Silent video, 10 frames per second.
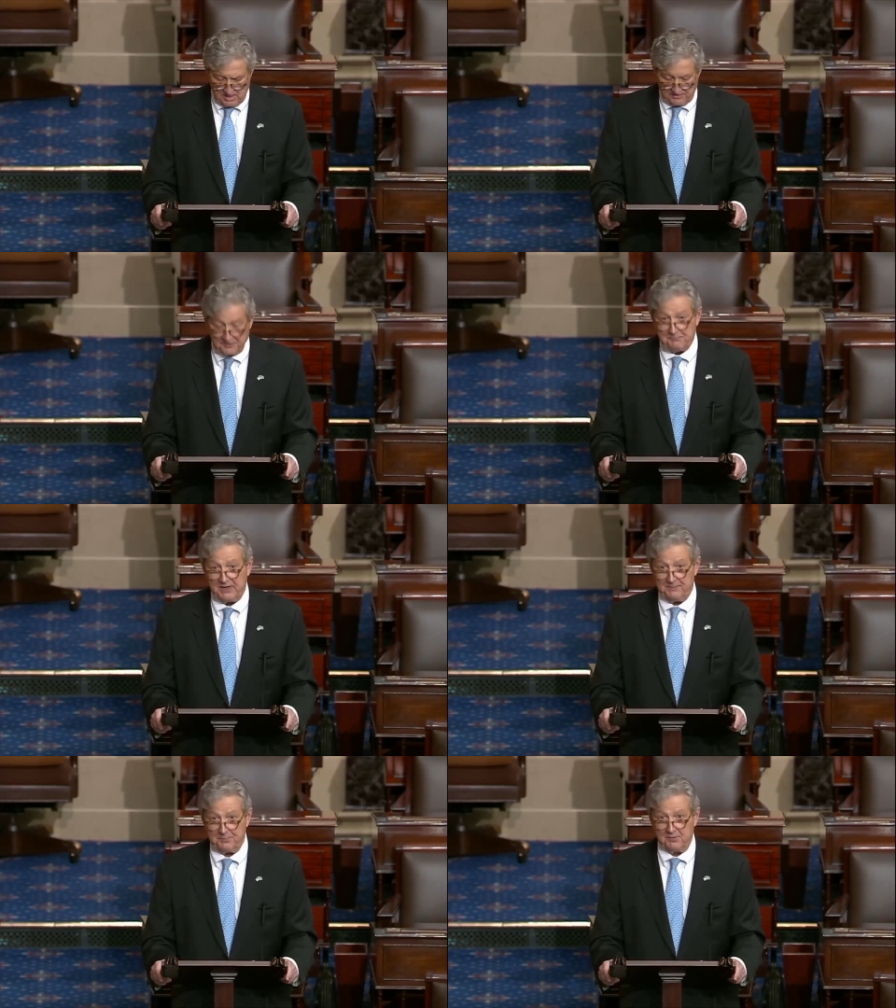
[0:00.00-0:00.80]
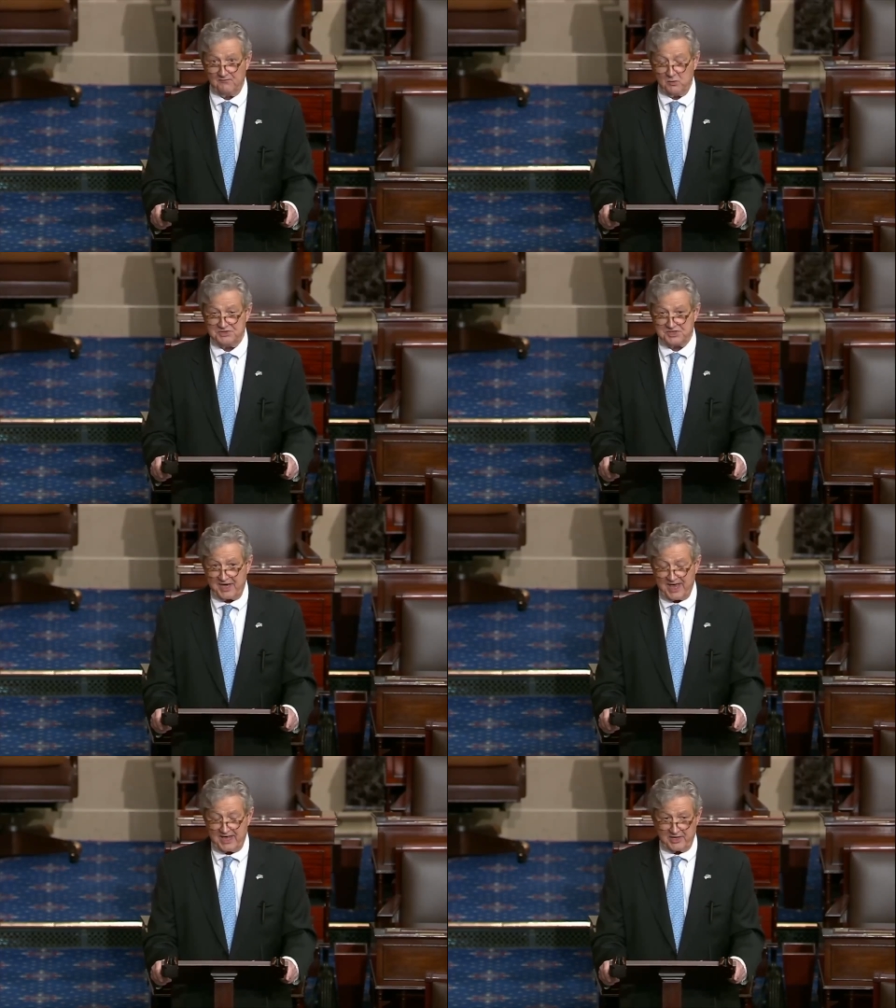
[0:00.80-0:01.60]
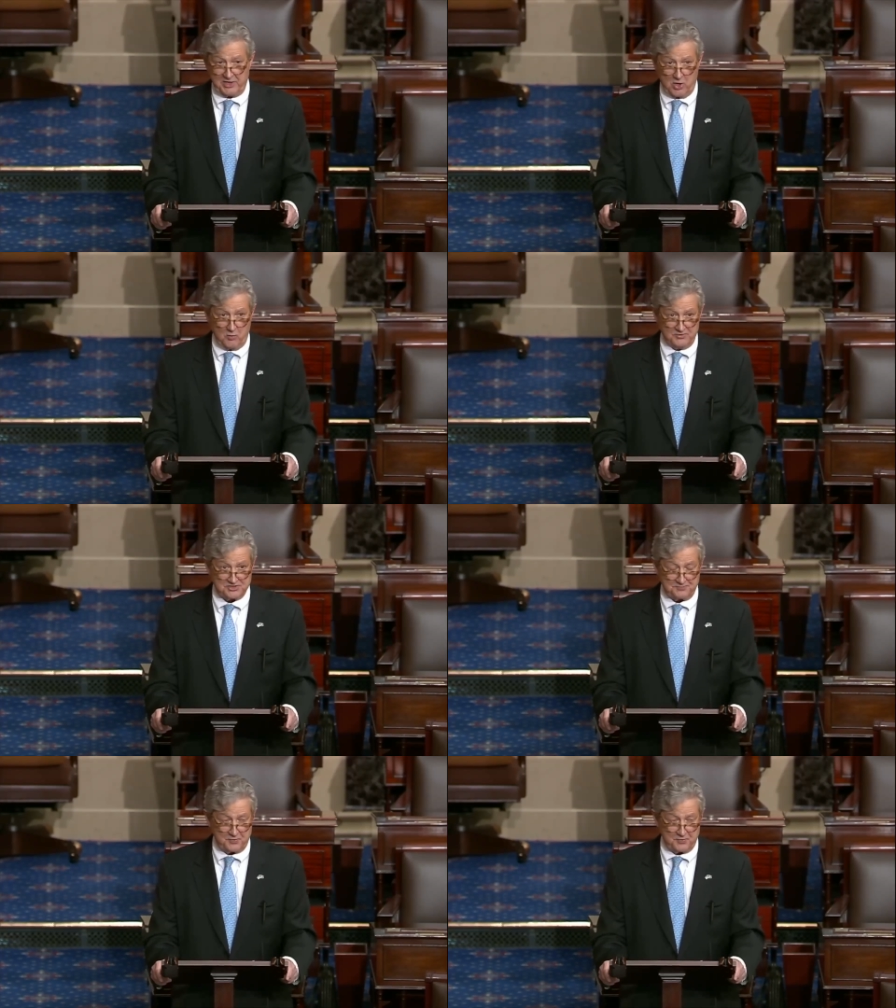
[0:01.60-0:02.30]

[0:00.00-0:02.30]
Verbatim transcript: The people of Louisiana know, Mr.